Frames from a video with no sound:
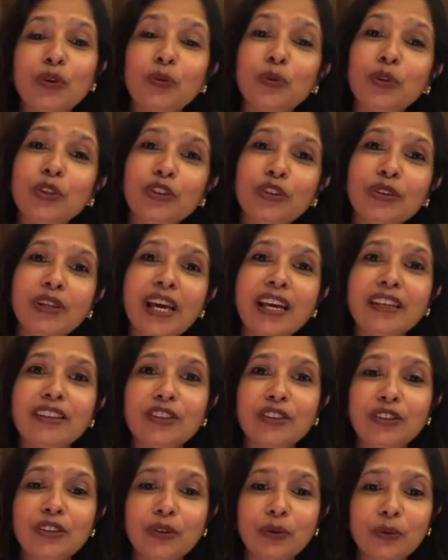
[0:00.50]
Would you like
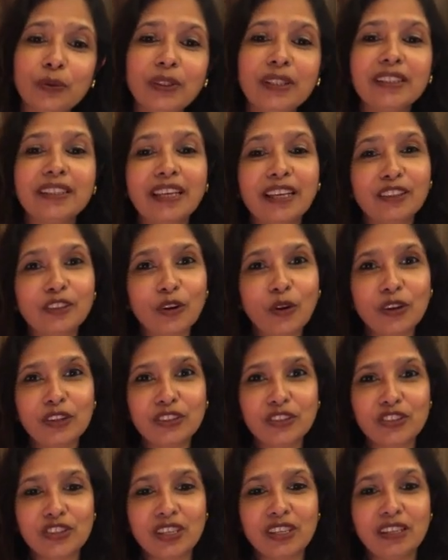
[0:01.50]
to know the
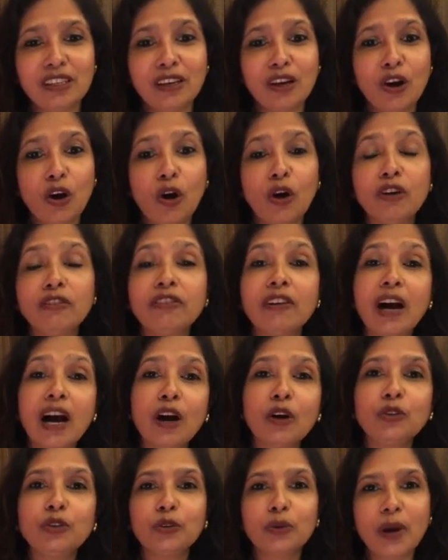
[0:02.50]
technology of
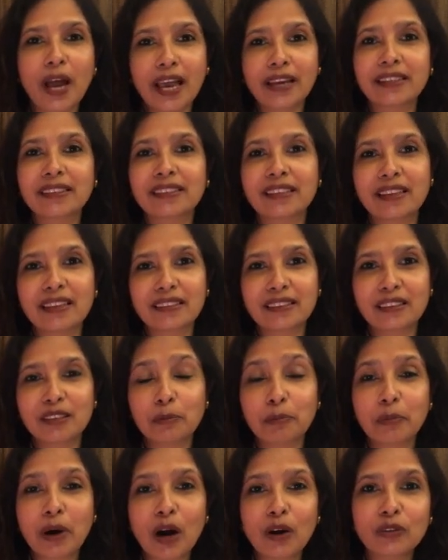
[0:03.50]
how to access
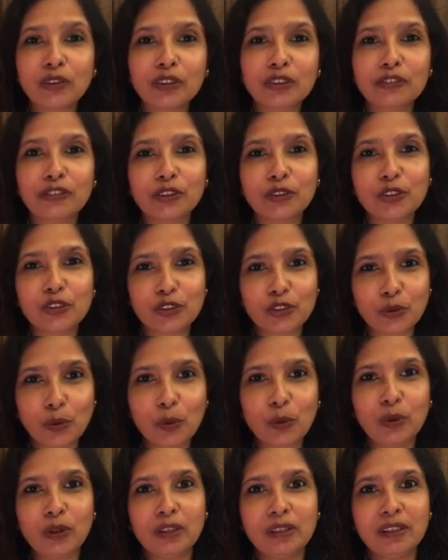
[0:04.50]
the power of your
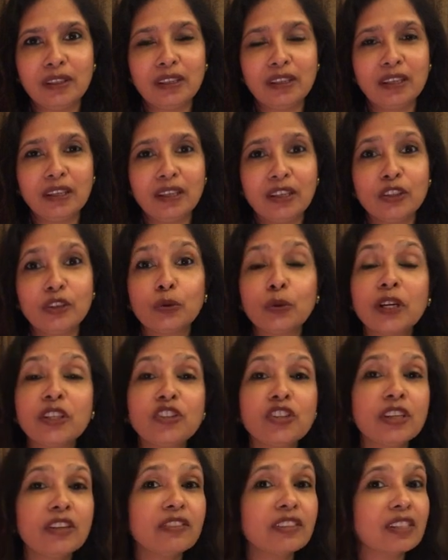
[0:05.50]
soul to
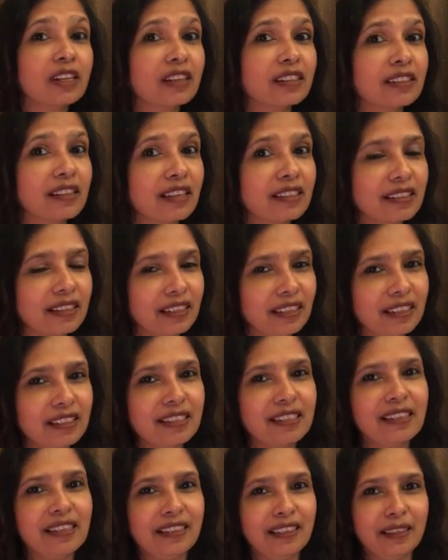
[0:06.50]
achieve success
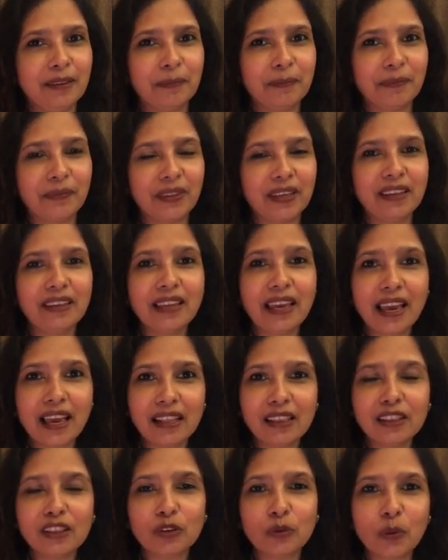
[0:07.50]
easily in
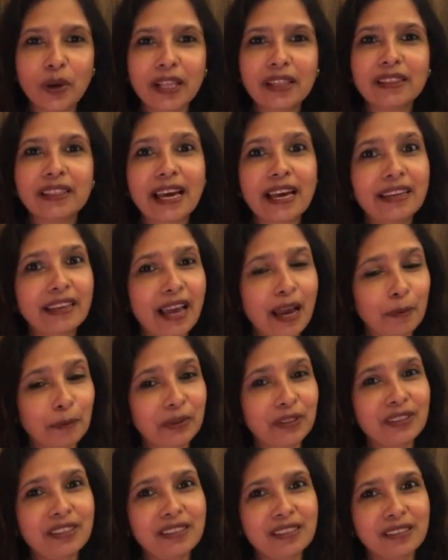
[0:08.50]
health, wealth, and
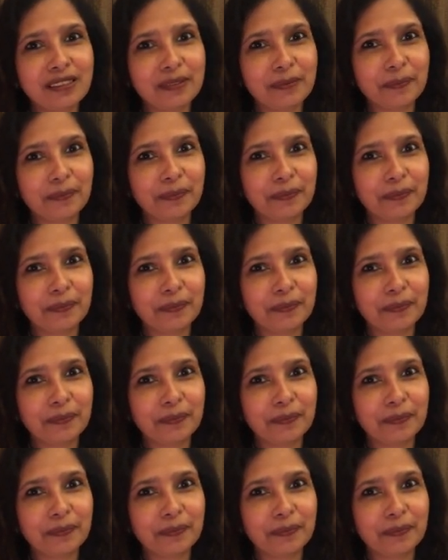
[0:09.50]
happiness?